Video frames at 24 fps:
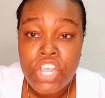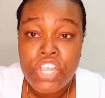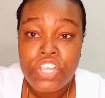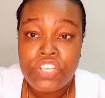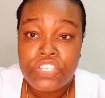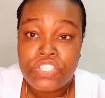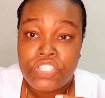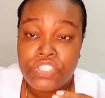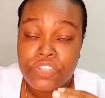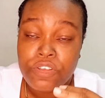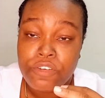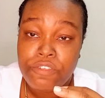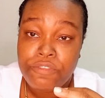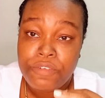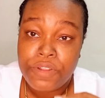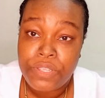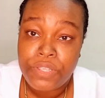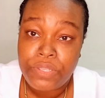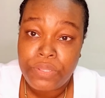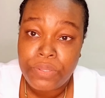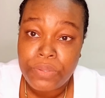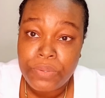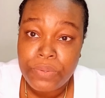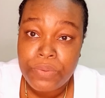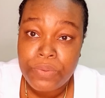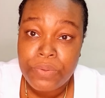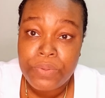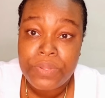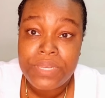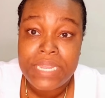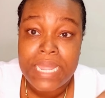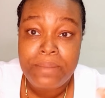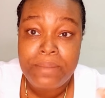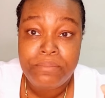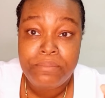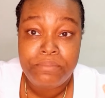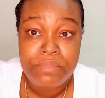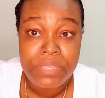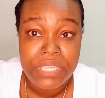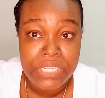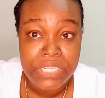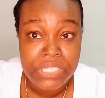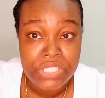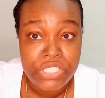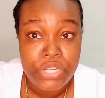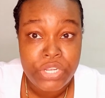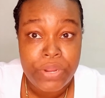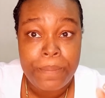So for you, that
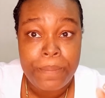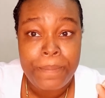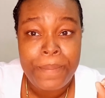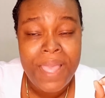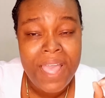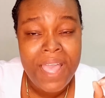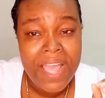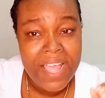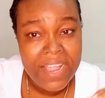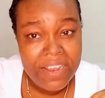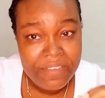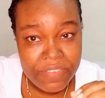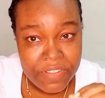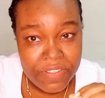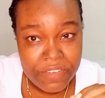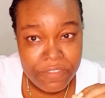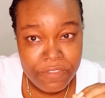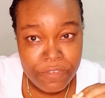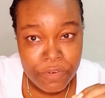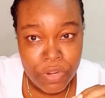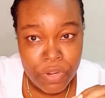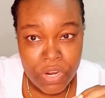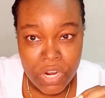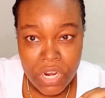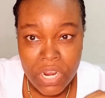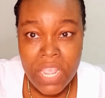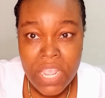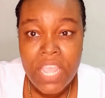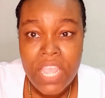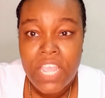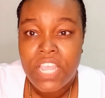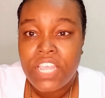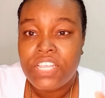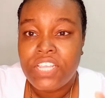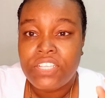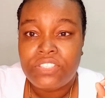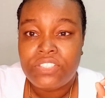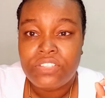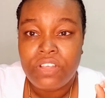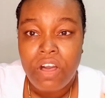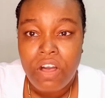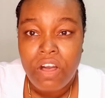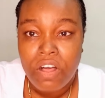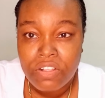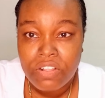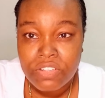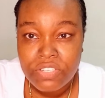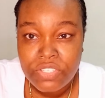means your pelvic floor is
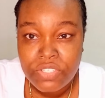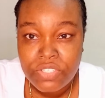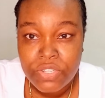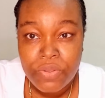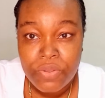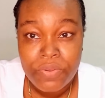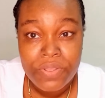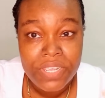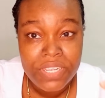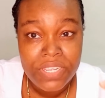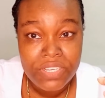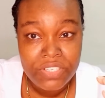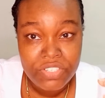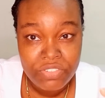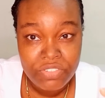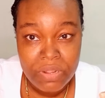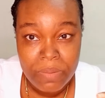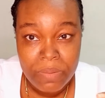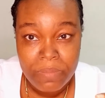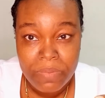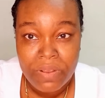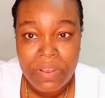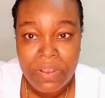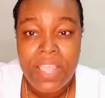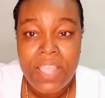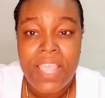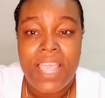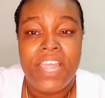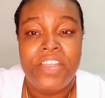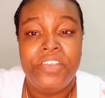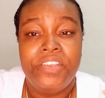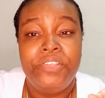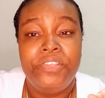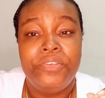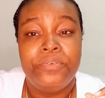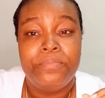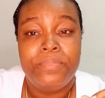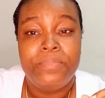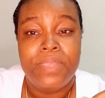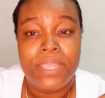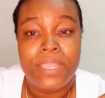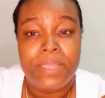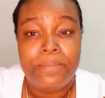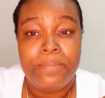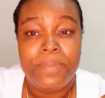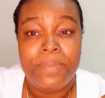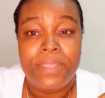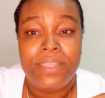also in trouble, and you
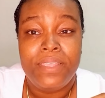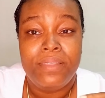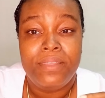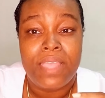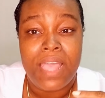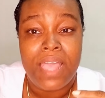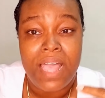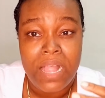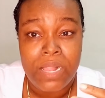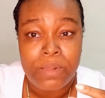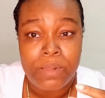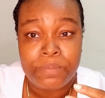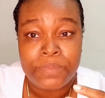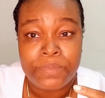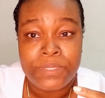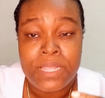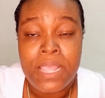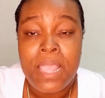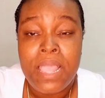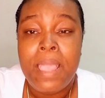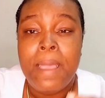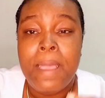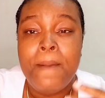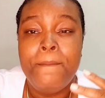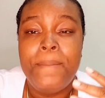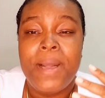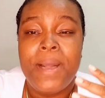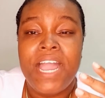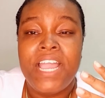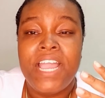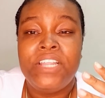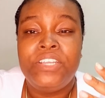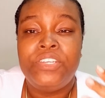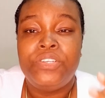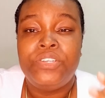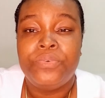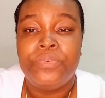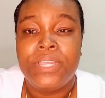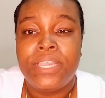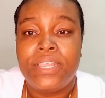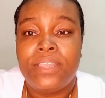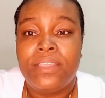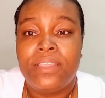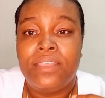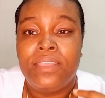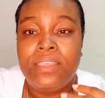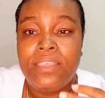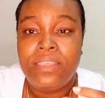may be helped by
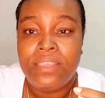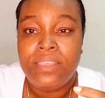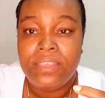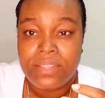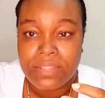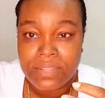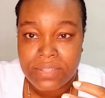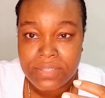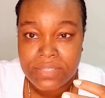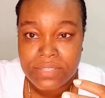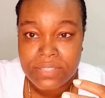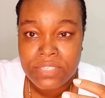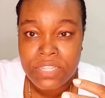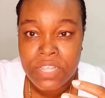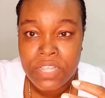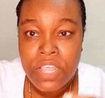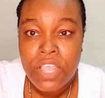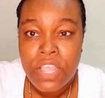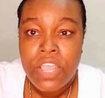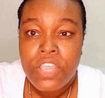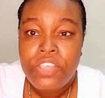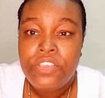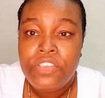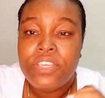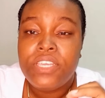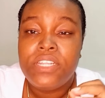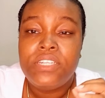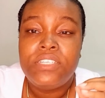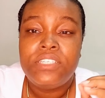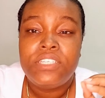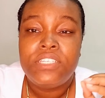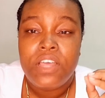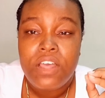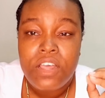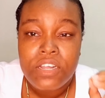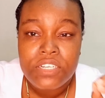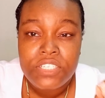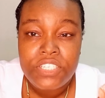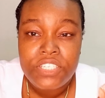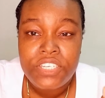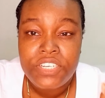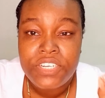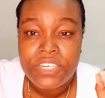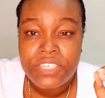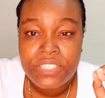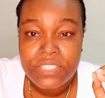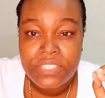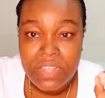doing Kegels. You can talk to
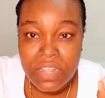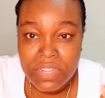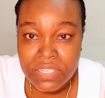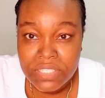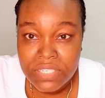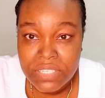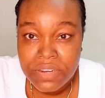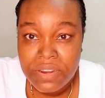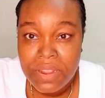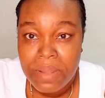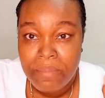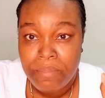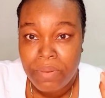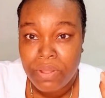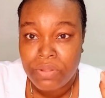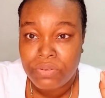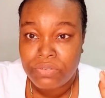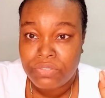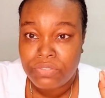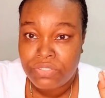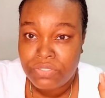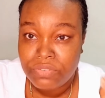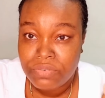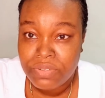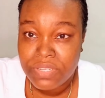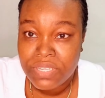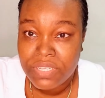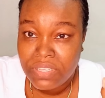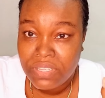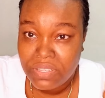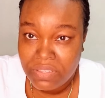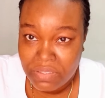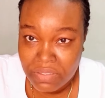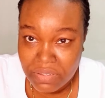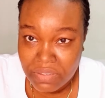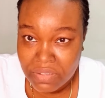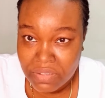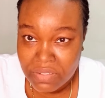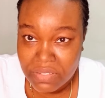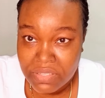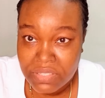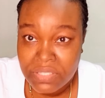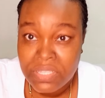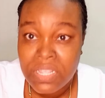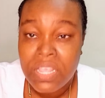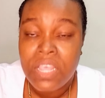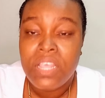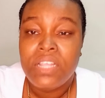your doctor about doing
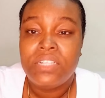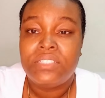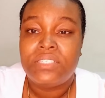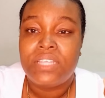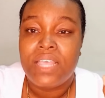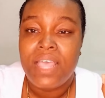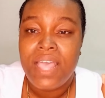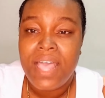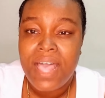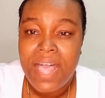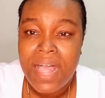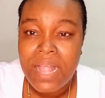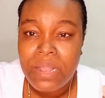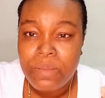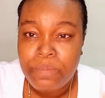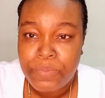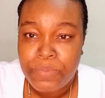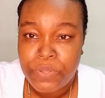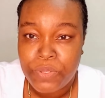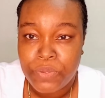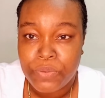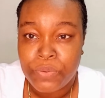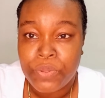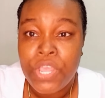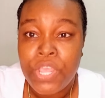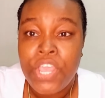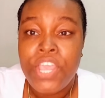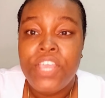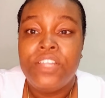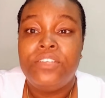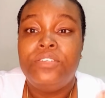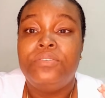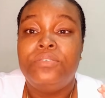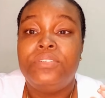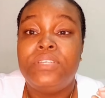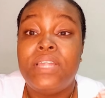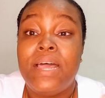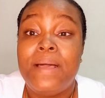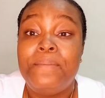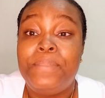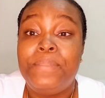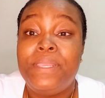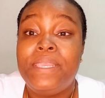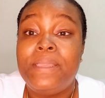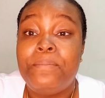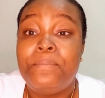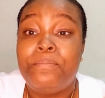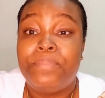Kegels to help you. Do not
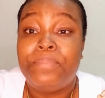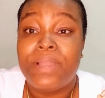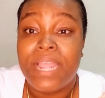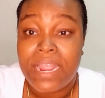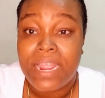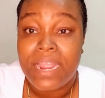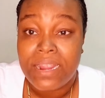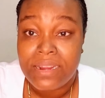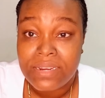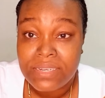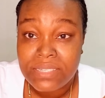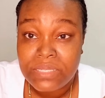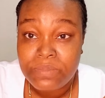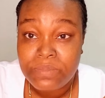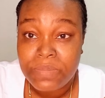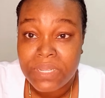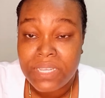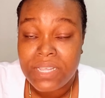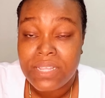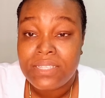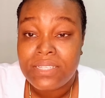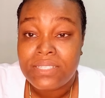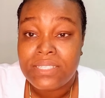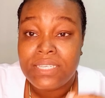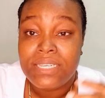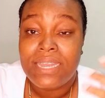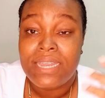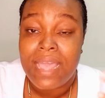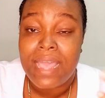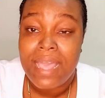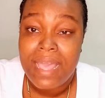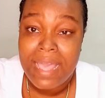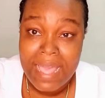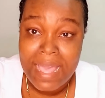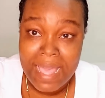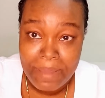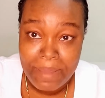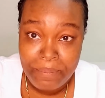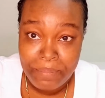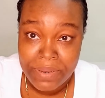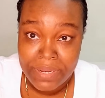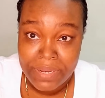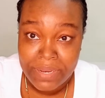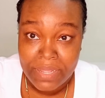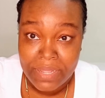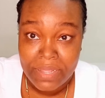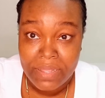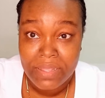be embarrassed, because it
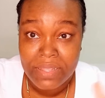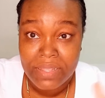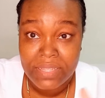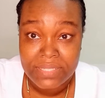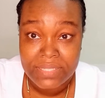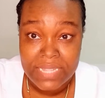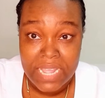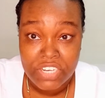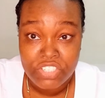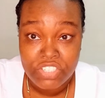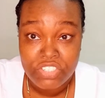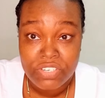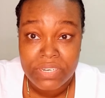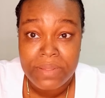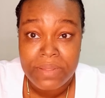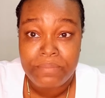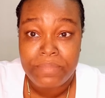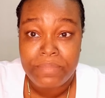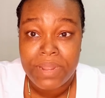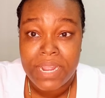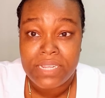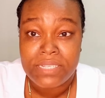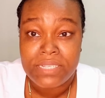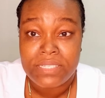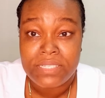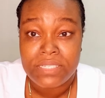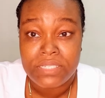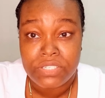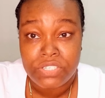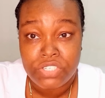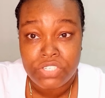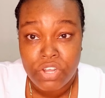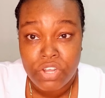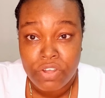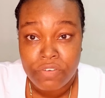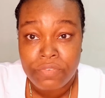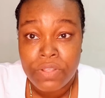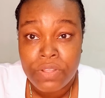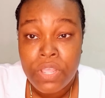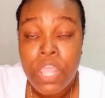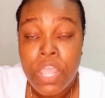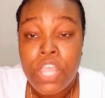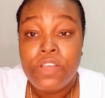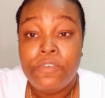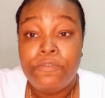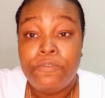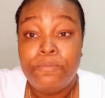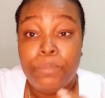happening is actually embarrassing enough.
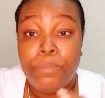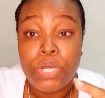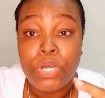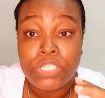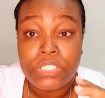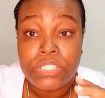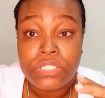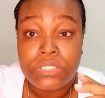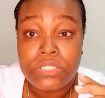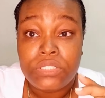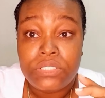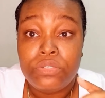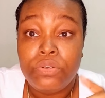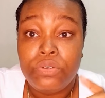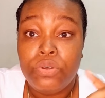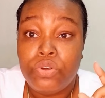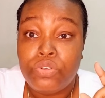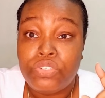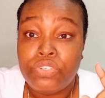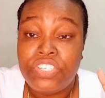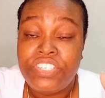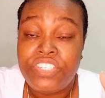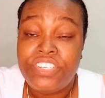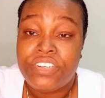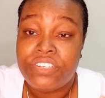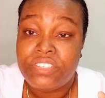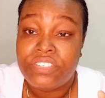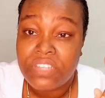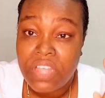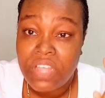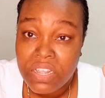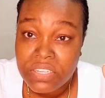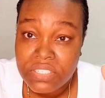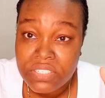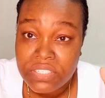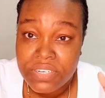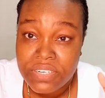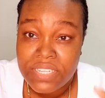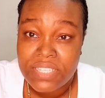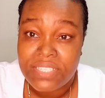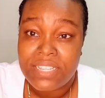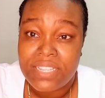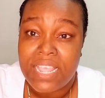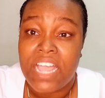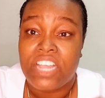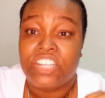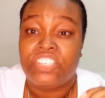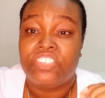But to go to your doctor is
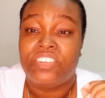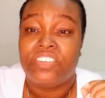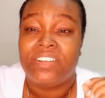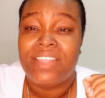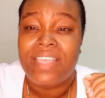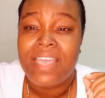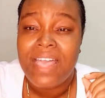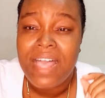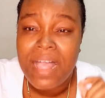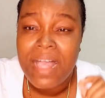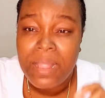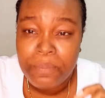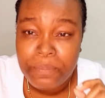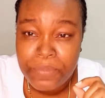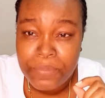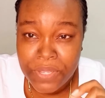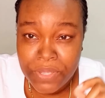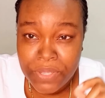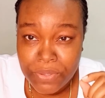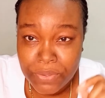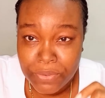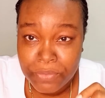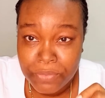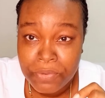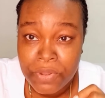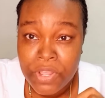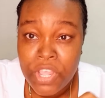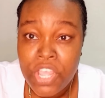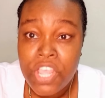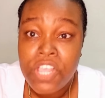actually helping you.